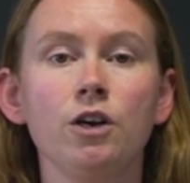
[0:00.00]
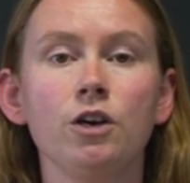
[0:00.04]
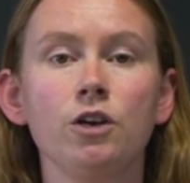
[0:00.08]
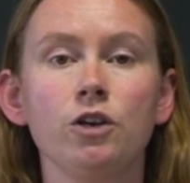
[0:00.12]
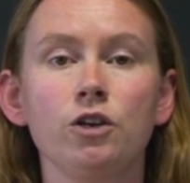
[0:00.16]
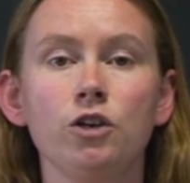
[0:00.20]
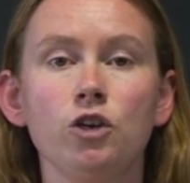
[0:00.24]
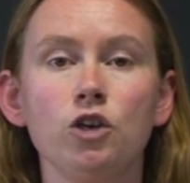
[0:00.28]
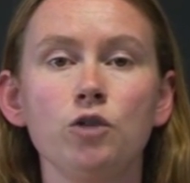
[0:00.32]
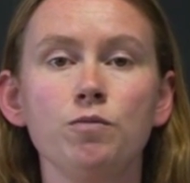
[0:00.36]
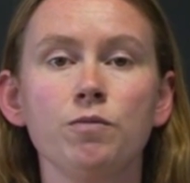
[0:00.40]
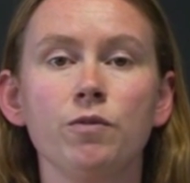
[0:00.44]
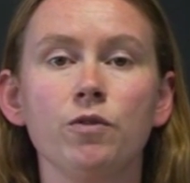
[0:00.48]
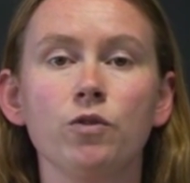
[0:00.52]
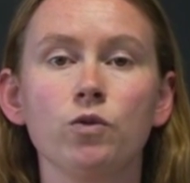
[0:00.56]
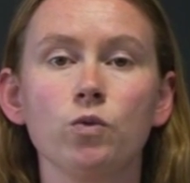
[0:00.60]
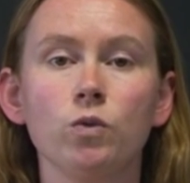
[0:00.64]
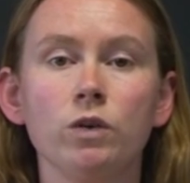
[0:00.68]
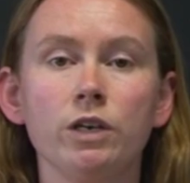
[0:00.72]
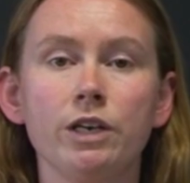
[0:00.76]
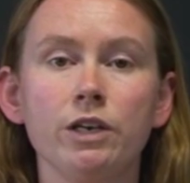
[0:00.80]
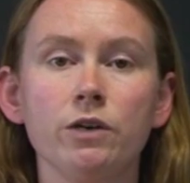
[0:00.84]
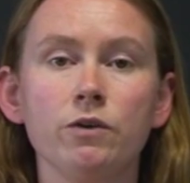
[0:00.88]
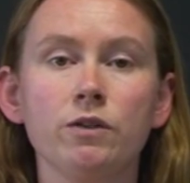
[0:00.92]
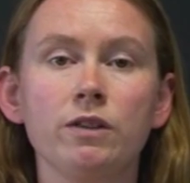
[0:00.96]
humans
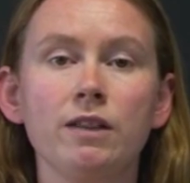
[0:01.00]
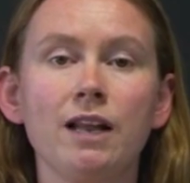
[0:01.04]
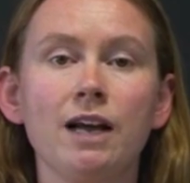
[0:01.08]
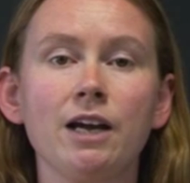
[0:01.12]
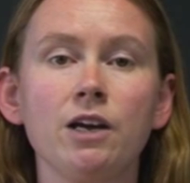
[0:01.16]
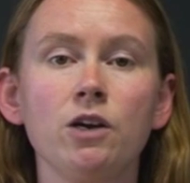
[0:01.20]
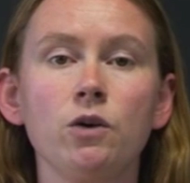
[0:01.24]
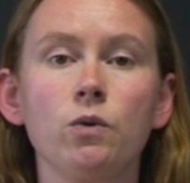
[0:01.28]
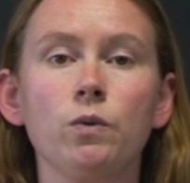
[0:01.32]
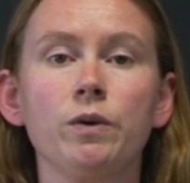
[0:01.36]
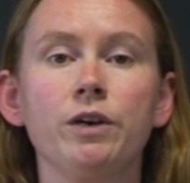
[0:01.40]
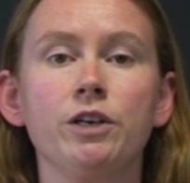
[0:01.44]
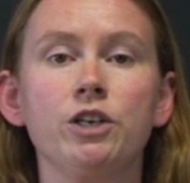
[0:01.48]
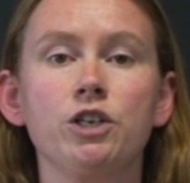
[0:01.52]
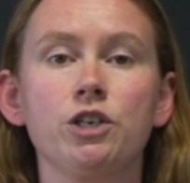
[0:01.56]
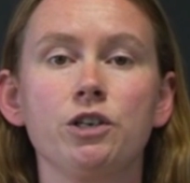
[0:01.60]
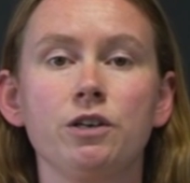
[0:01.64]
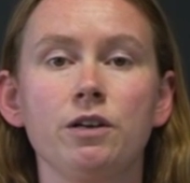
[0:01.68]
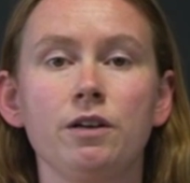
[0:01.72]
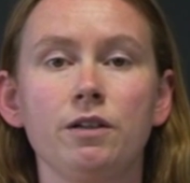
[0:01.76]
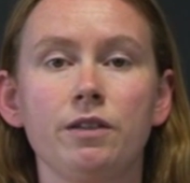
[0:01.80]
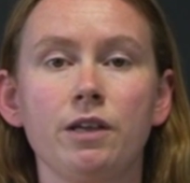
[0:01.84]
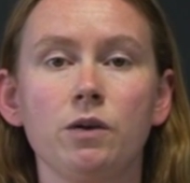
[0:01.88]
will use language.